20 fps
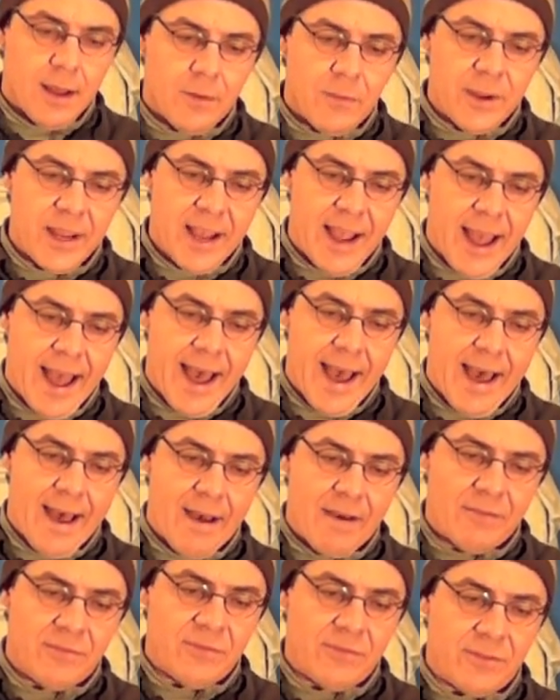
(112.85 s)
We
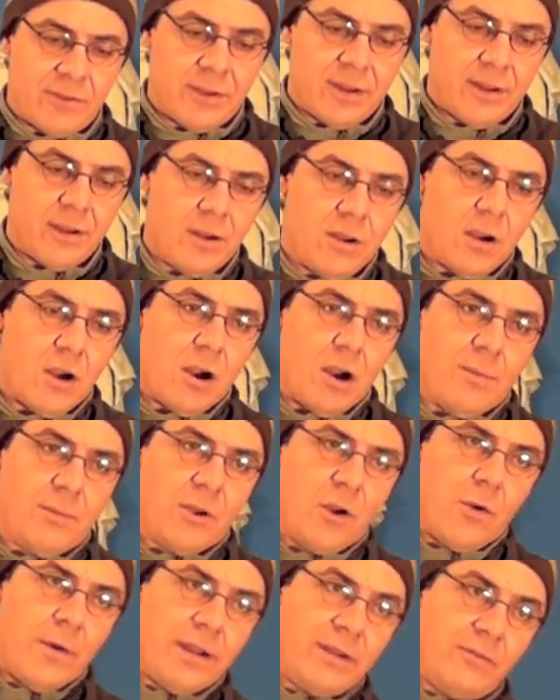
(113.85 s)
have
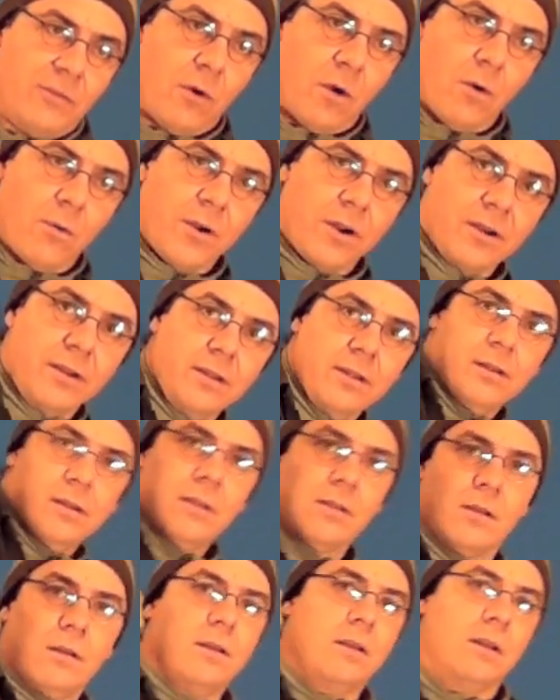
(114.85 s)
arm going forward,
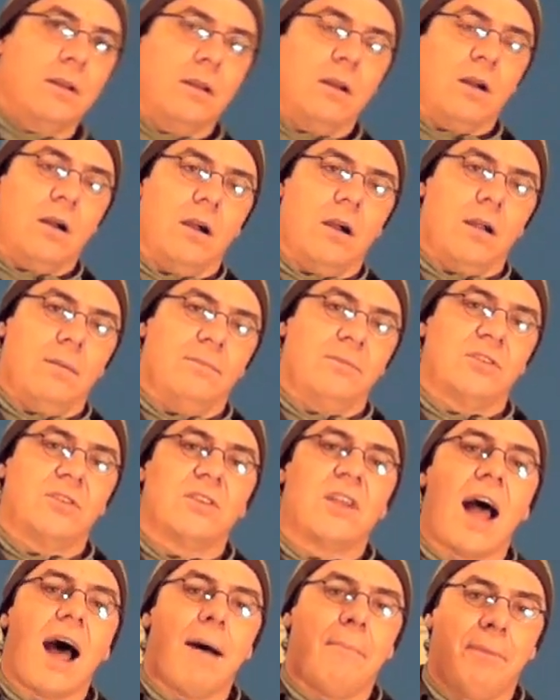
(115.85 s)
arm
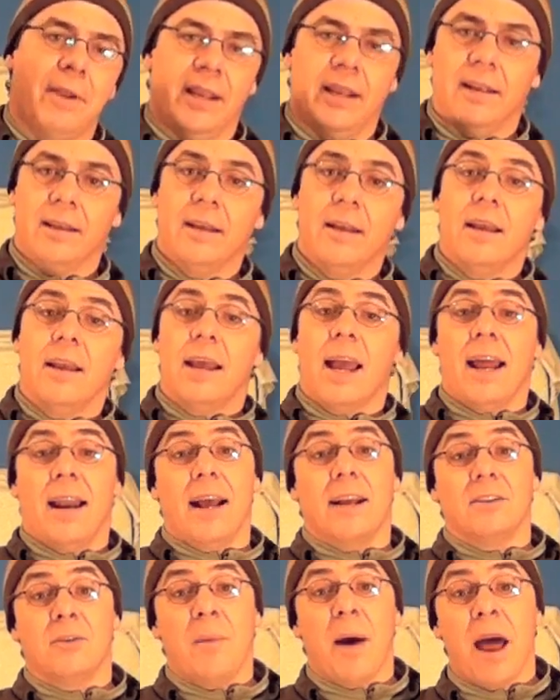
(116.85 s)
stopping. And
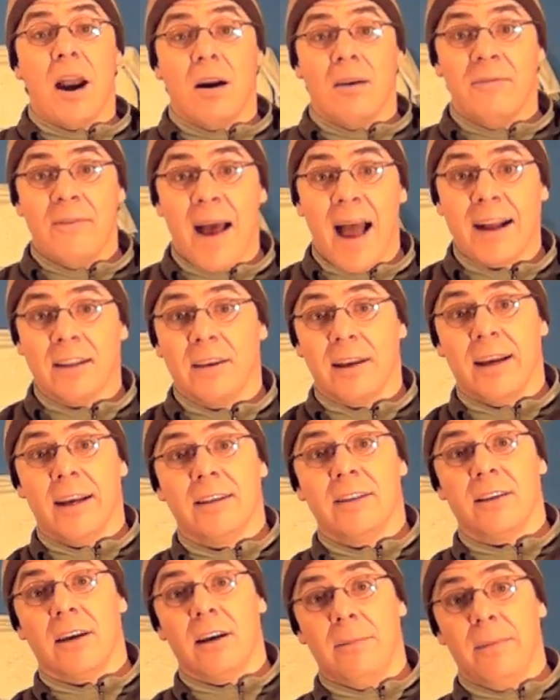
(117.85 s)
as a matter of fact,
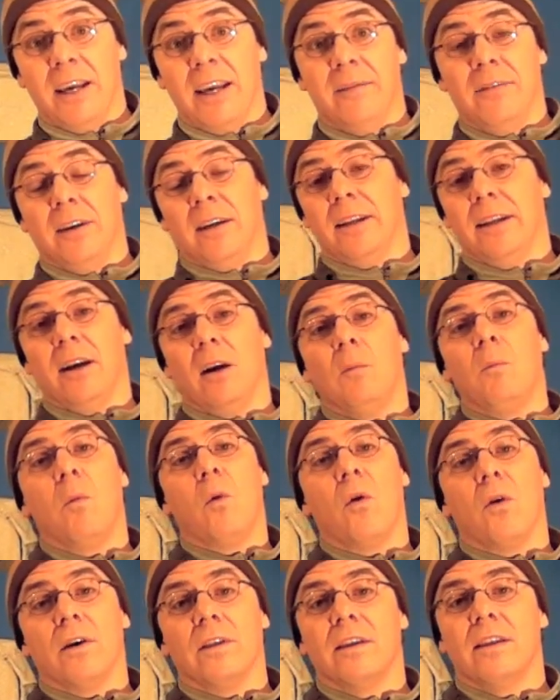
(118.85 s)
it's going to be even a little
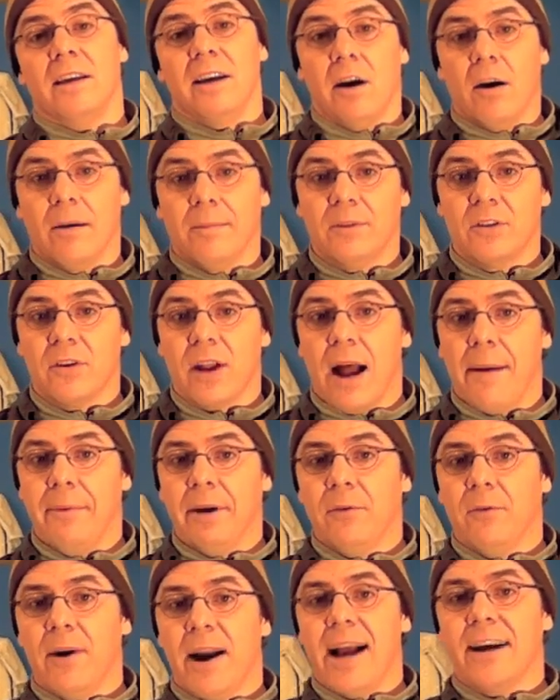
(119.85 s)
more than the arm
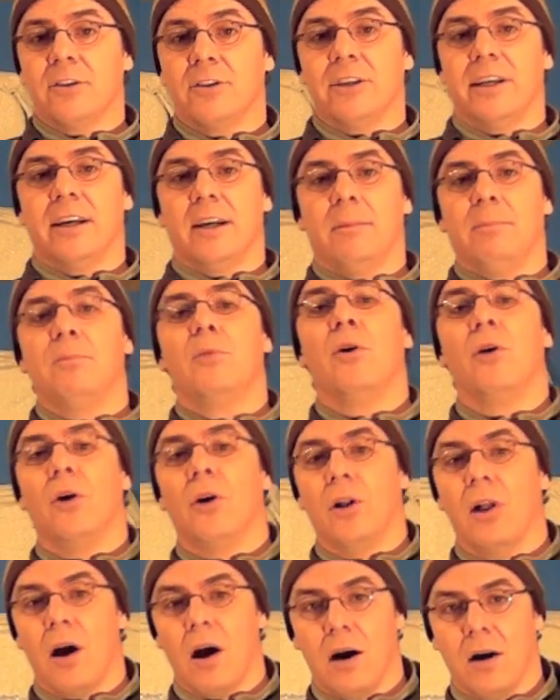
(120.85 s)
stopping. We're actually going to
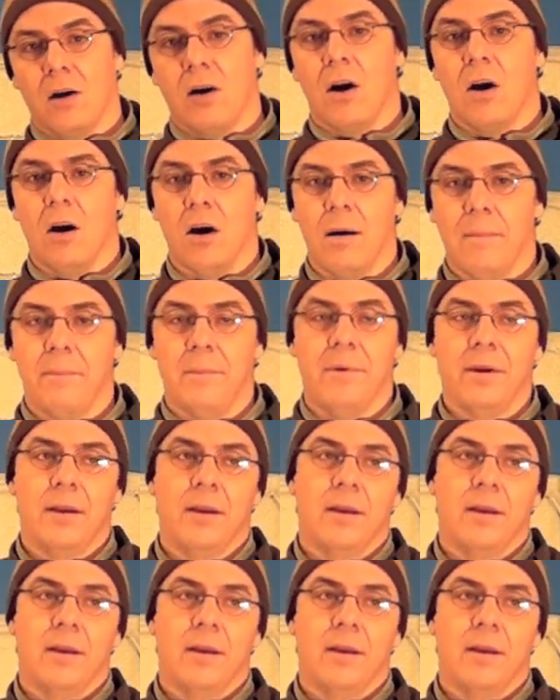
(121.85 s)
pull our arm